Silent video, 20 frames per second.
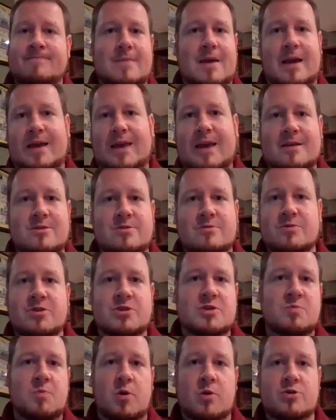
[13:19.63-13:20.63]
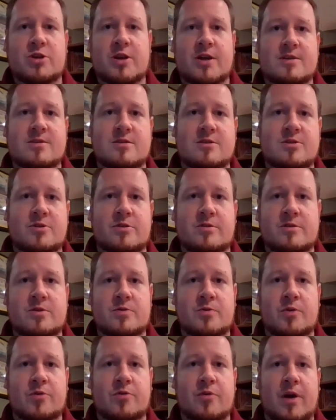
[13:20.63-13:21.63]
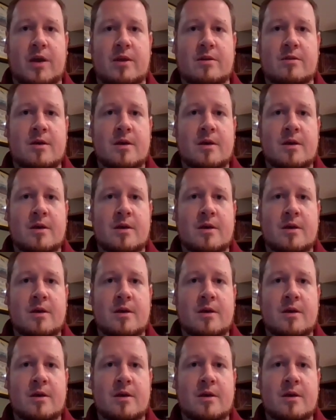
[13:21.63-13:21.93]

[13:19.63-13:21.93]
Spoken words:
I guess there's a small chance this turns into a grade.